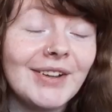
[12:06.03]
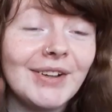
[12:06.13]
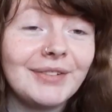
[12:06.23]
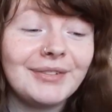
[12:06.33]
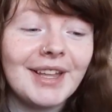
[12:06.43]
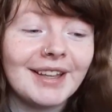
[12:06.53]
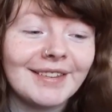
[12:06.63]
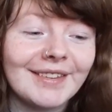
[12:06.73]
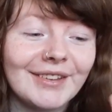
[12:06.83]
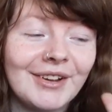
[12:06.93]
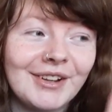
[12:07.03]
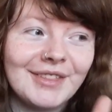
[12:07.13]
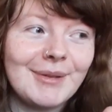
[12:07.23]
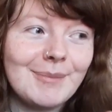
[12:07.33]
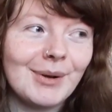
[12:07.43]
her face on a
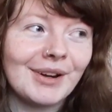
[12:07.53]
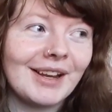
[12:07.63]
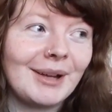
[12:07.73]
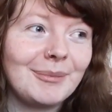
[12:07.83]
thin body,